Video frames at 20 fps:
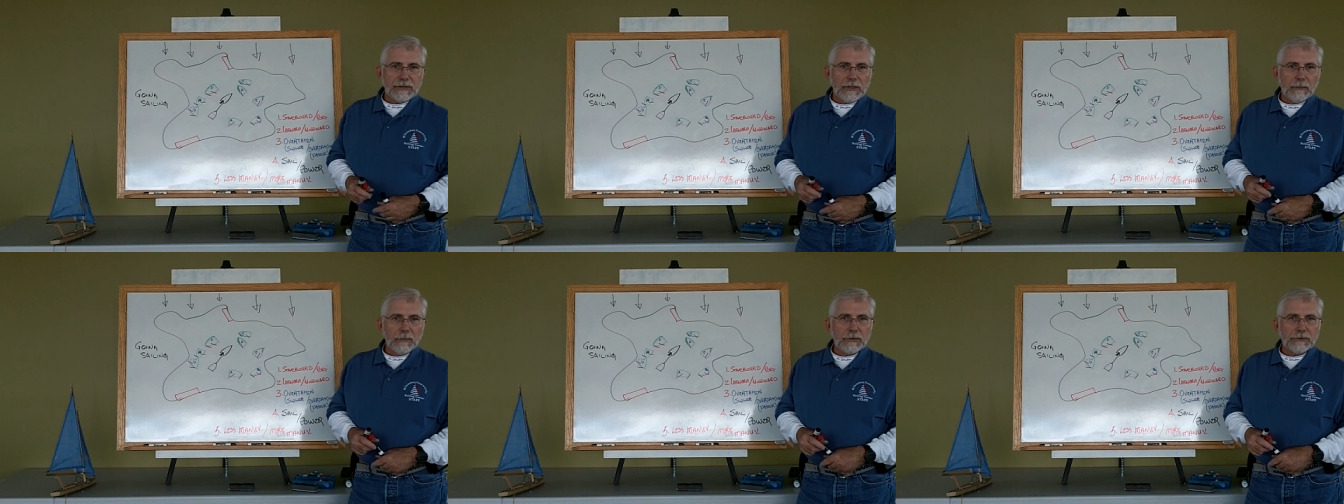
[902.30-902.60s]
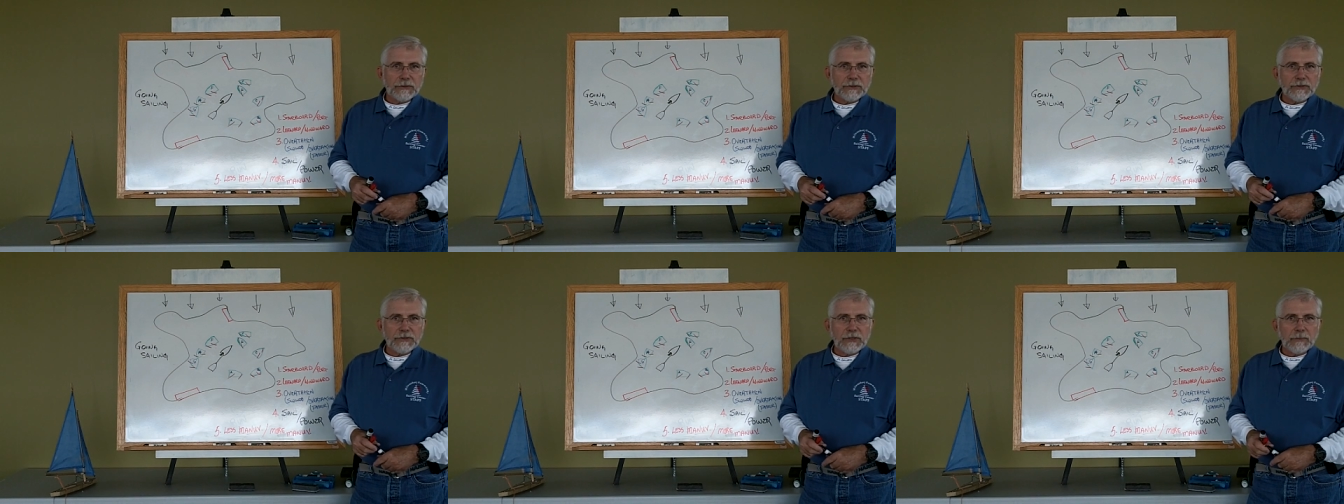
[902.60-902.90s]
the
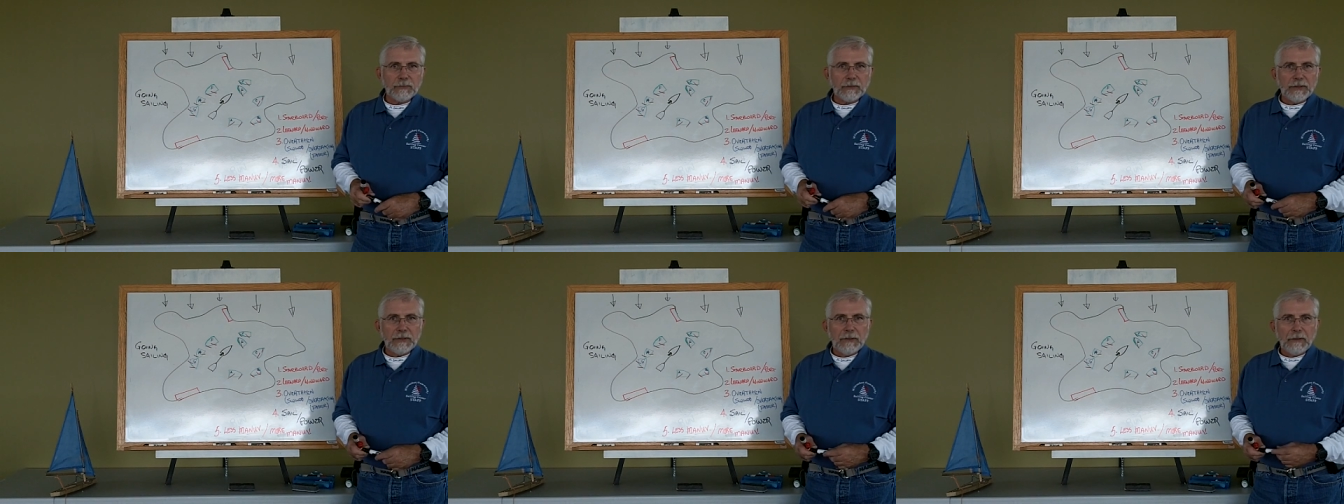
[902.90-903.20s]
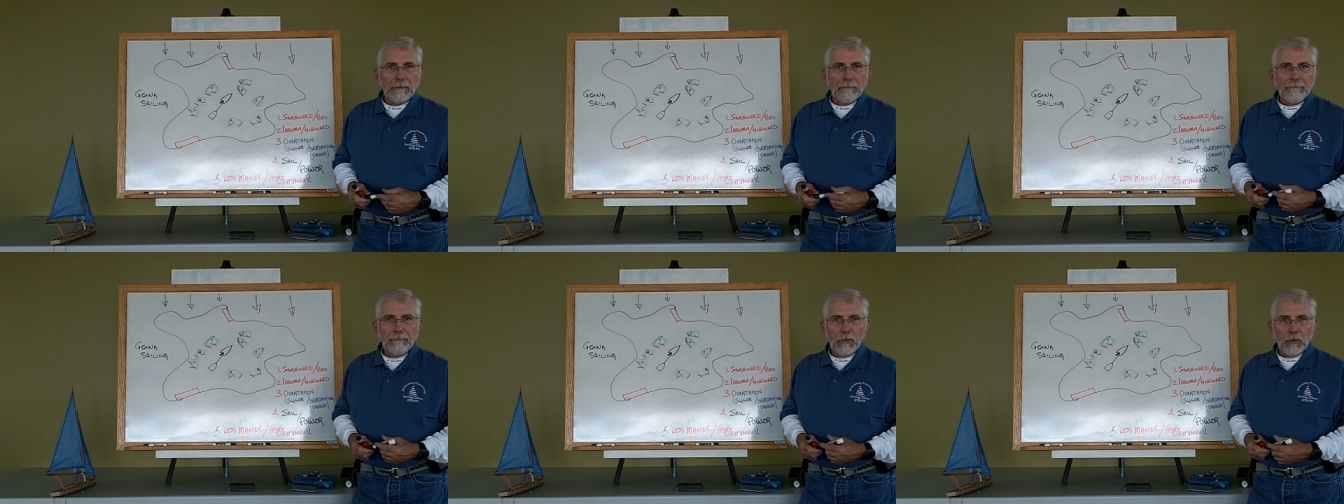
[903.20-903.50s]
sailboats are
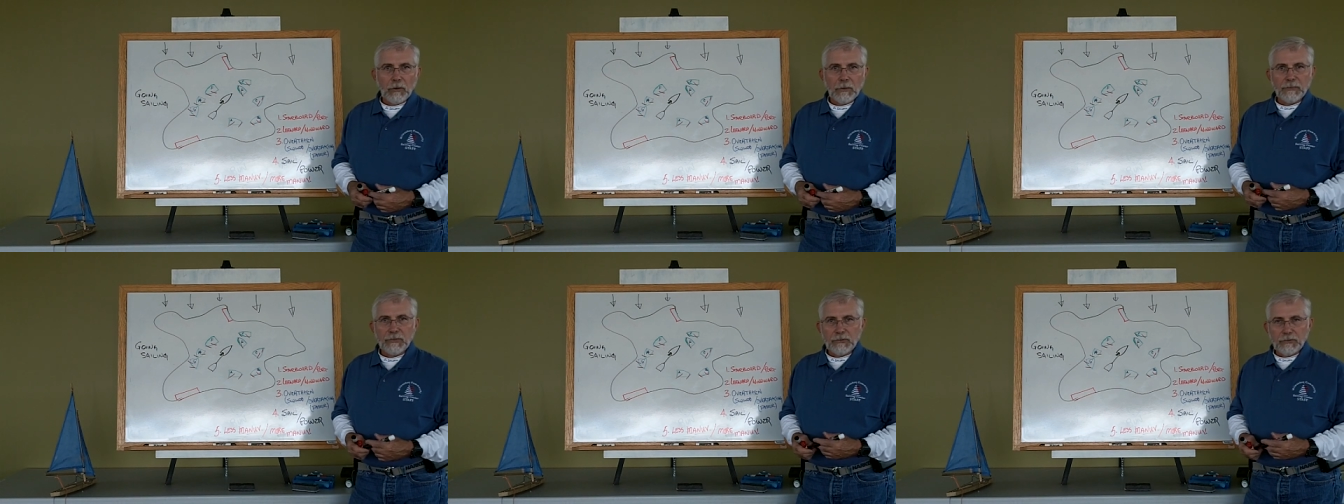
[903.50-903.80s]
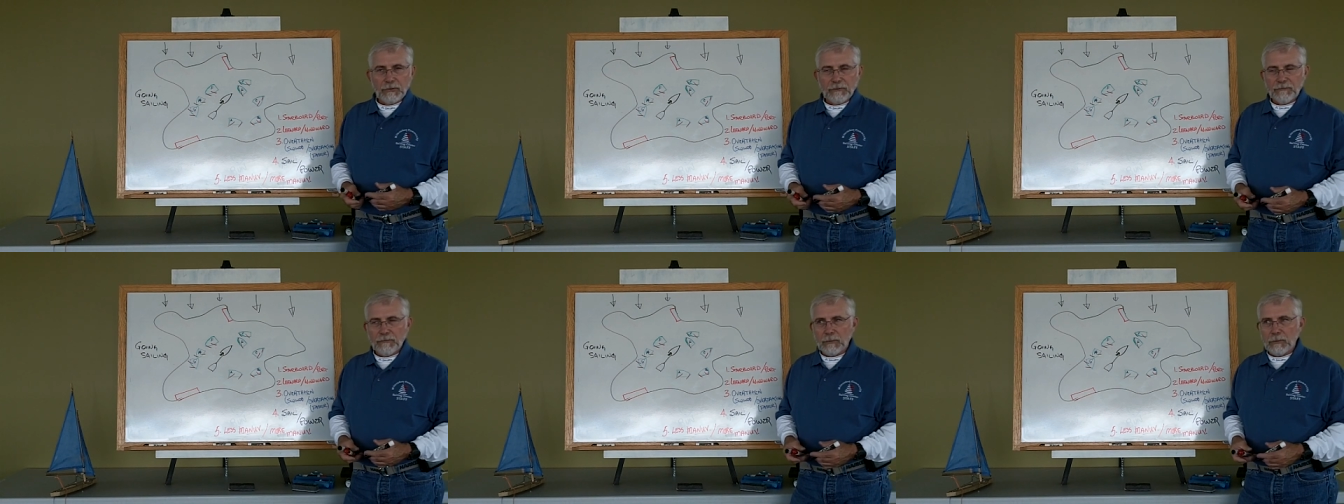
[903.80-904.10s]
simply more
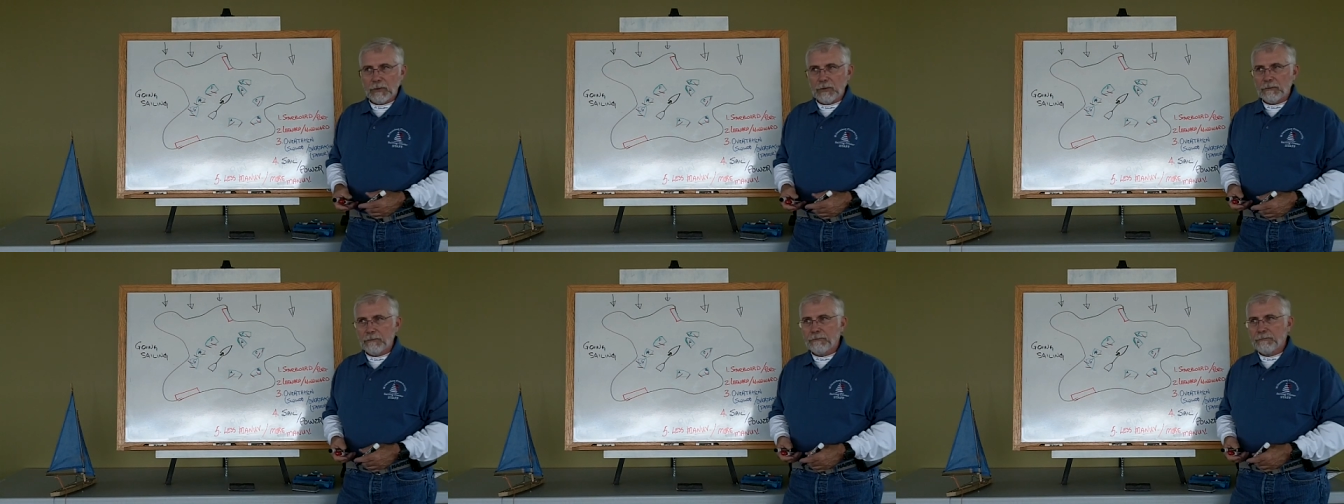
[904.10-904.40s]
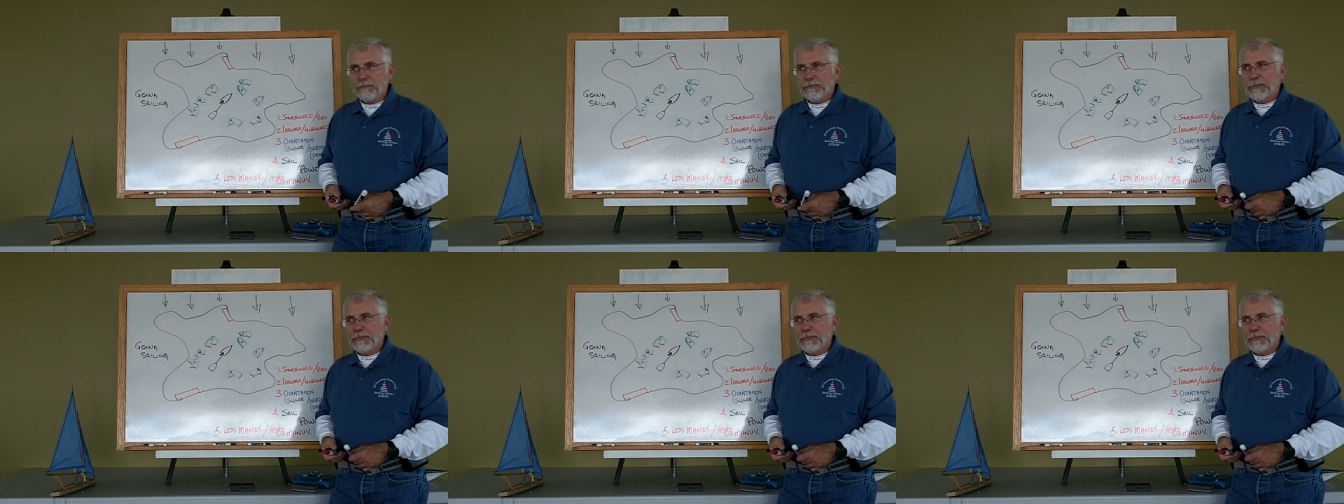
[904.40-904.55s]
maneuverable.